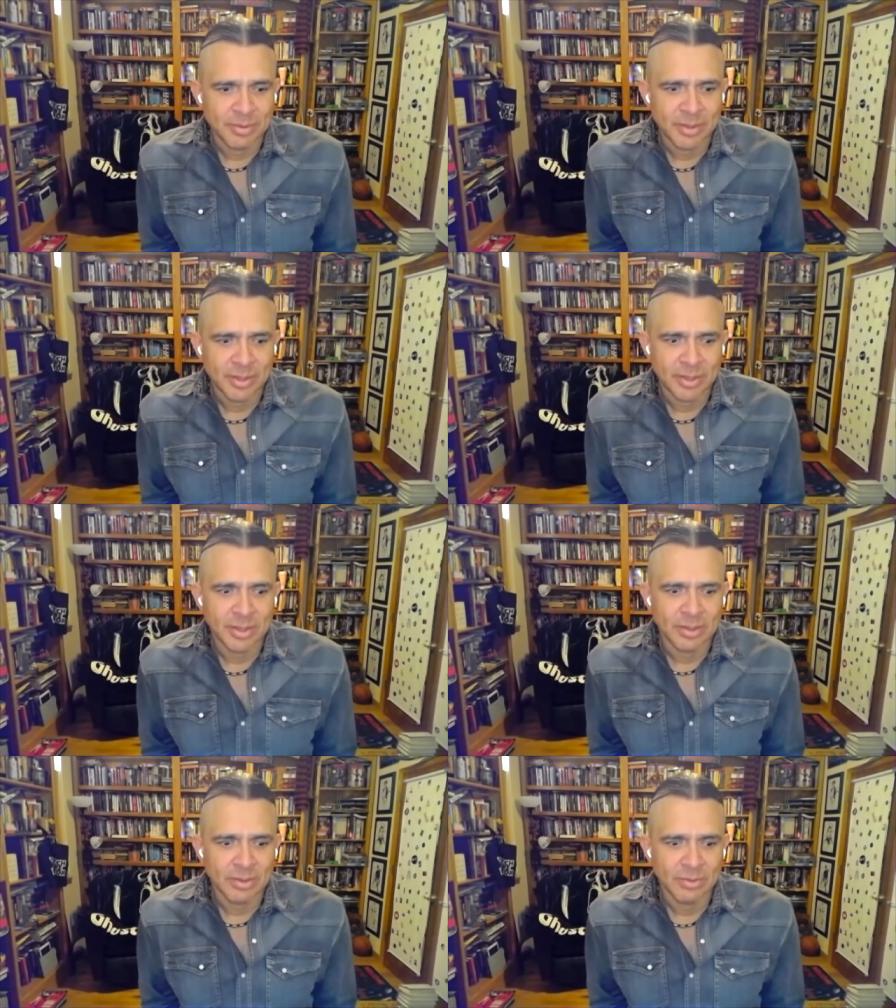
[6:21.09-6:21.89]

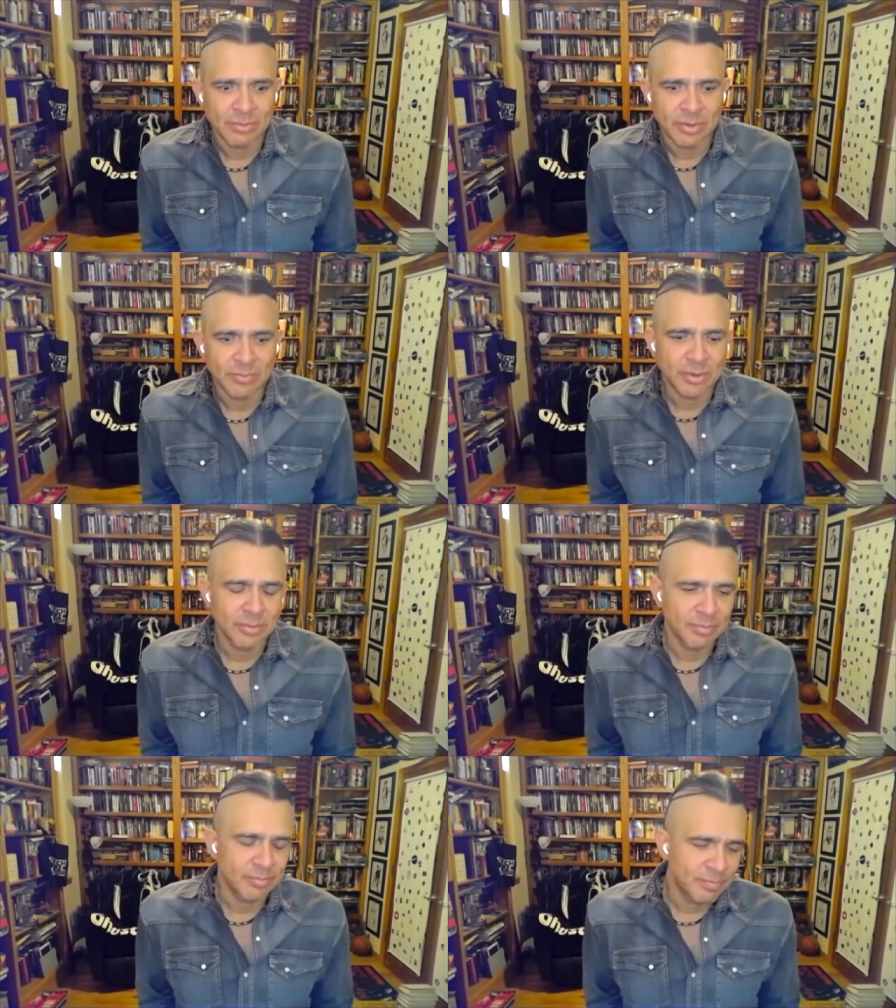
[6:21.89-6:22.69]
killing one of
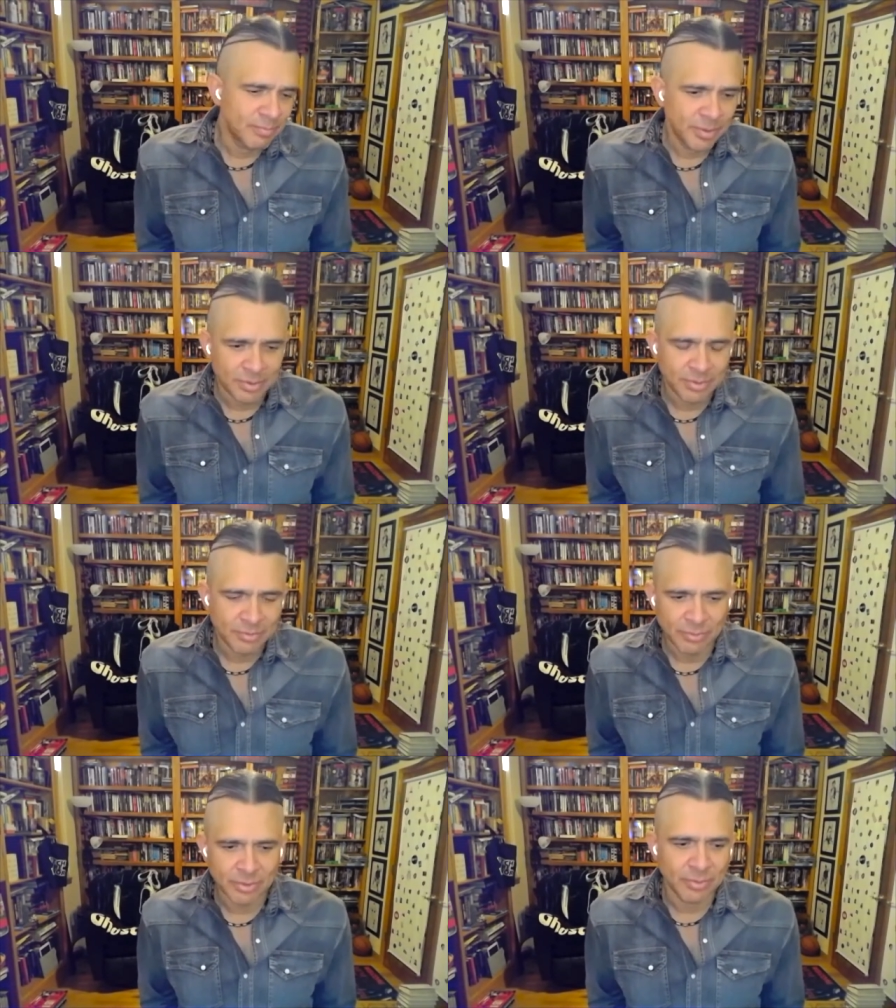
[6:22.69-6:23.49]
their
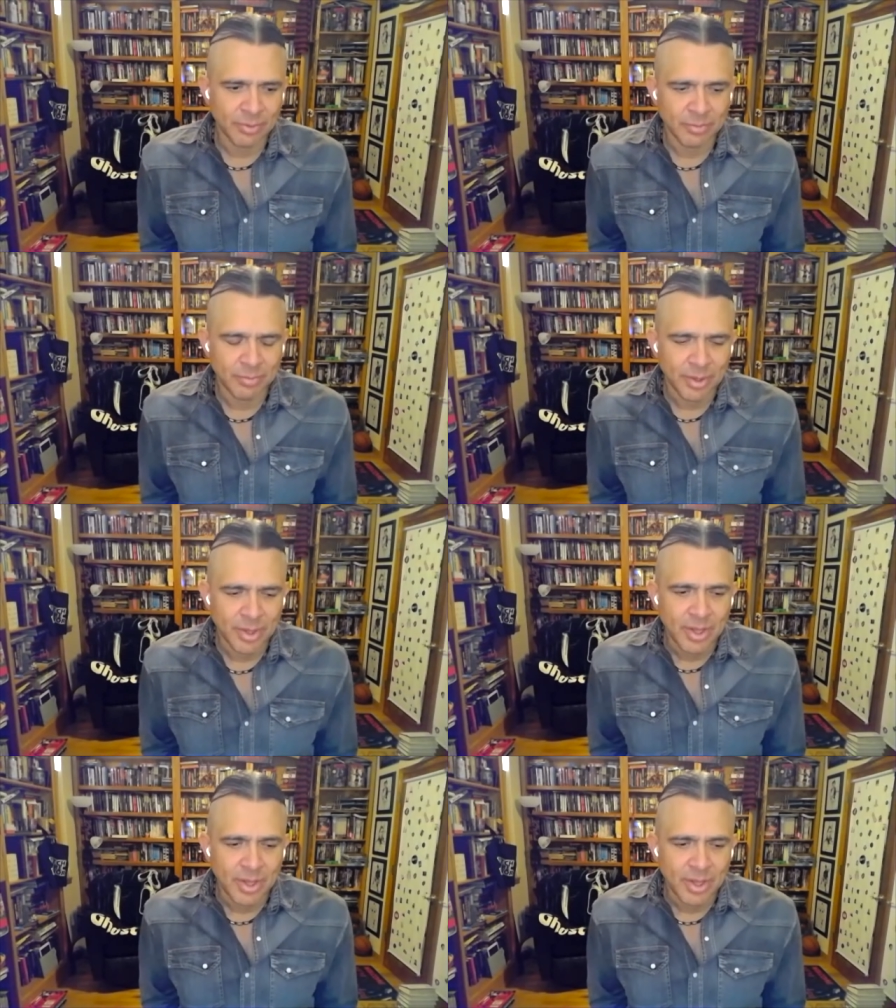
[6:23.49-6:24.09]
friend group